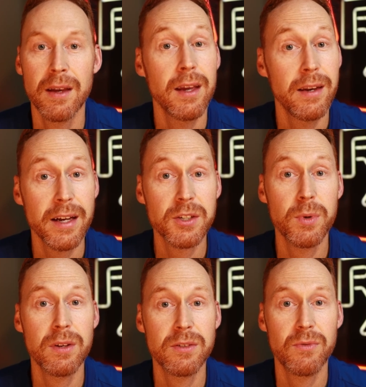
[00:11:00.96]
In next
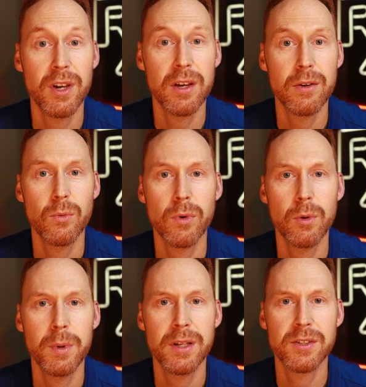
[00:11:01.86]
week's video, we
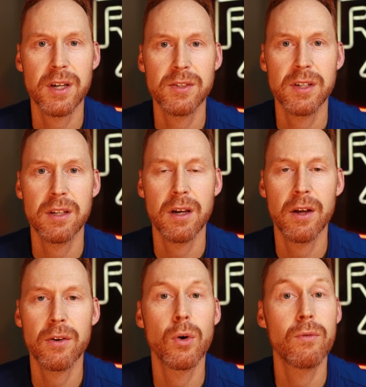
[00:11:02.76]
will be discussing other